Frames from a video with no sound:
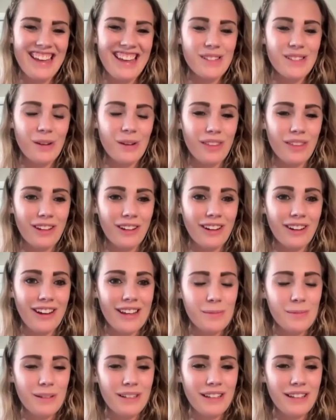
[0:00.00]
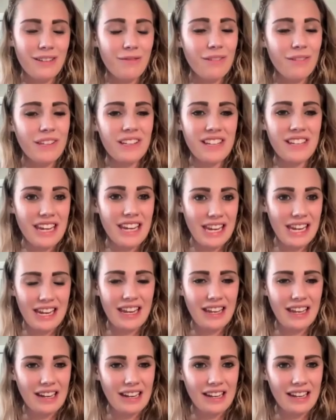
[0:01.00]
so that your husband can feel
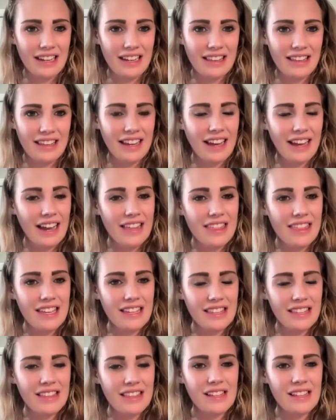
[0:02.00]
needed like i think that